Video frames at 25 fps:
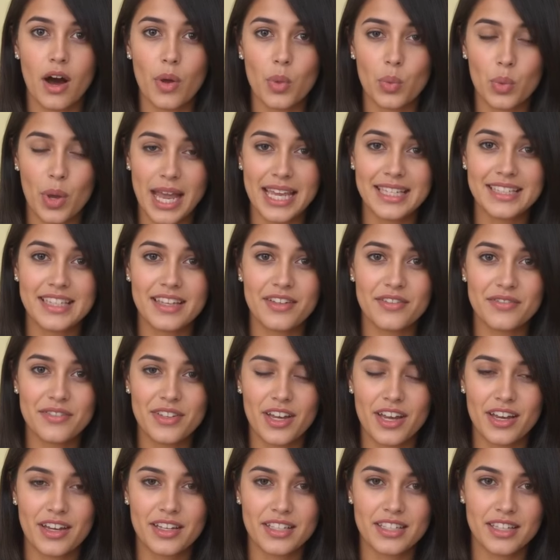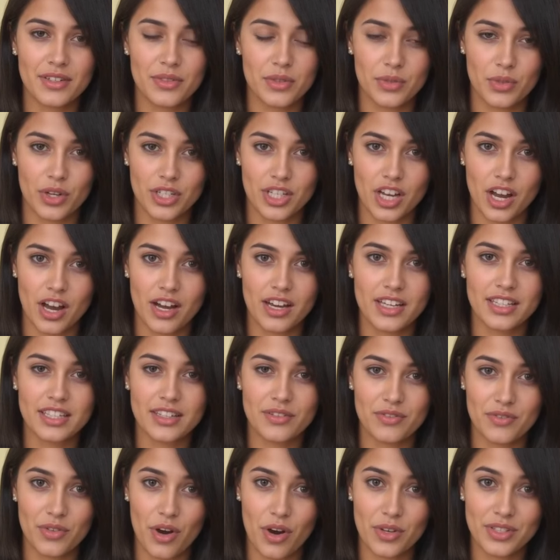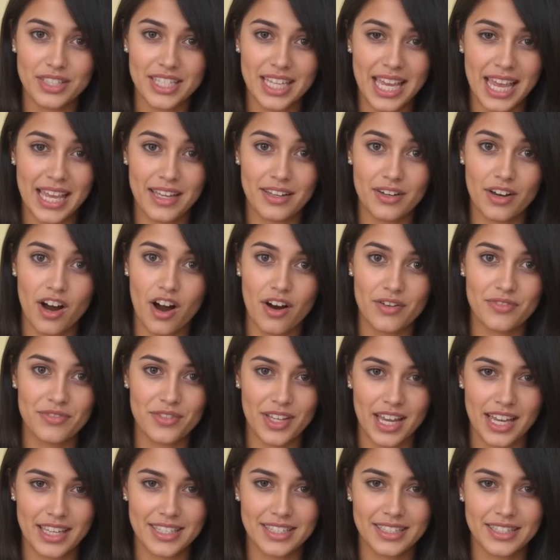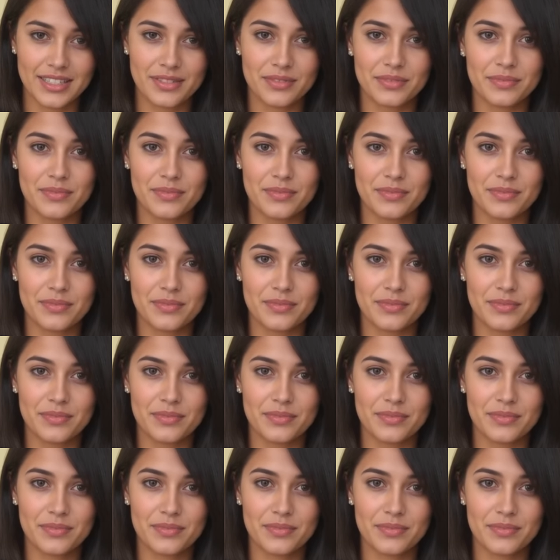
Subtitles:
raising fears of a return to full-scale conflict.